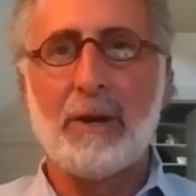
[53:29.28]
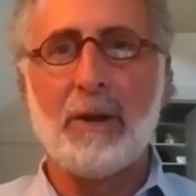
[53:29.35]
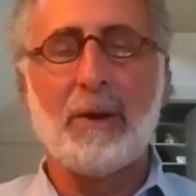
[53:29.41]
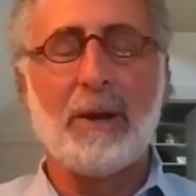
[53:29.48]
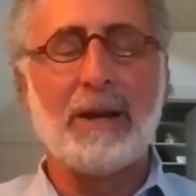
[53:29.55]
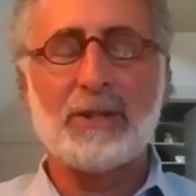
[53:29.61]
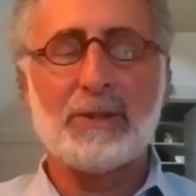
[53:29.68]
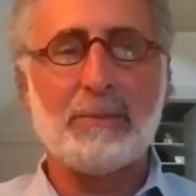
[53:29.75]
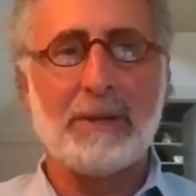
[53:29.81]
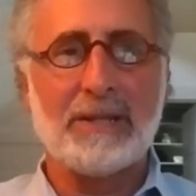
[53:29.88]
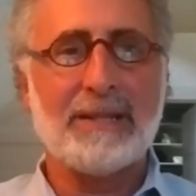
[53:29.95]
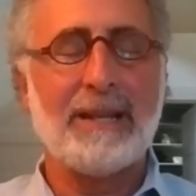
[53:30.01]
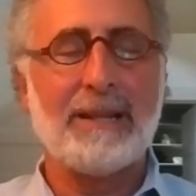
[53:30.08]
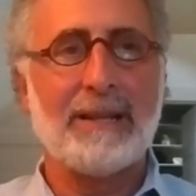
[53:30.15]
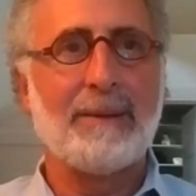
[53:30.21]
No, I just want to
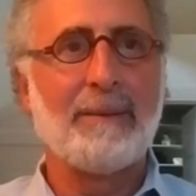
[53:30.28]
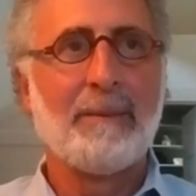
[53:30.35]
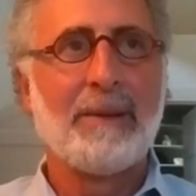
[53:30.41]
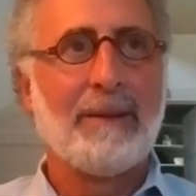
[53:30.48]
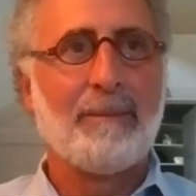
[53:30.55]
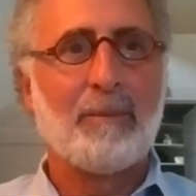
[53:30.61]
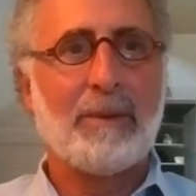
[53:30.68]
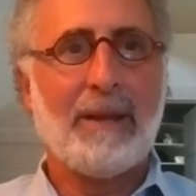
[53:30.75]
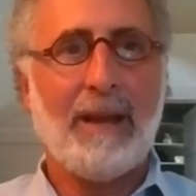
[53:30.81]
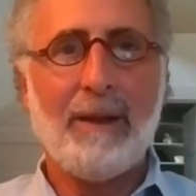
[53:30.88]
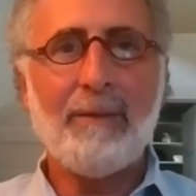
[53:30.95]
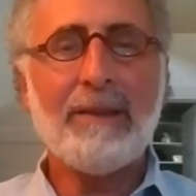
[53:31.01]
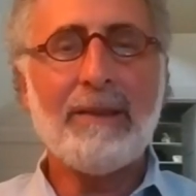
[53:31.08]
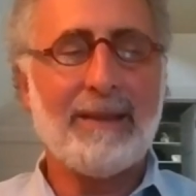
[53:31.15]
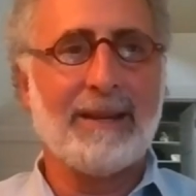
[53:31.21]
say that
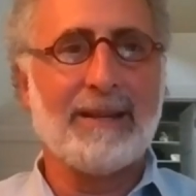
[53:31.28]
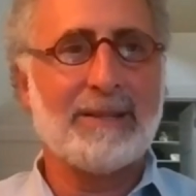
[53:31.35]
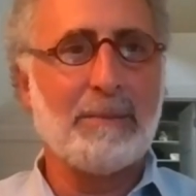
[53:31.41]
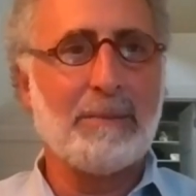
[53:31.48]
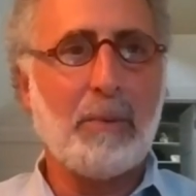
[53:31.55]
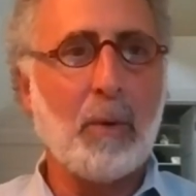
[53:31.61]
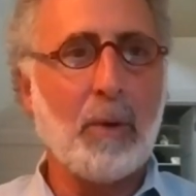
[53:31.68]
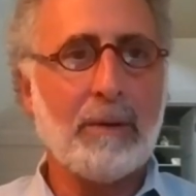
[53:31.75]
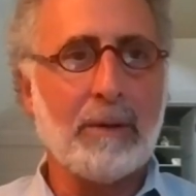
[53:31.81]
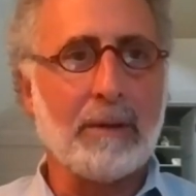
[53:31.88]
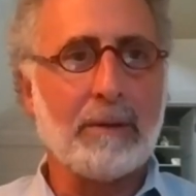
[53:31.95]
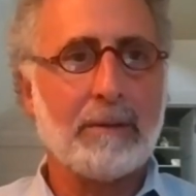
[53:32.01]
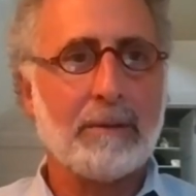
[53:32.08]
everything is important.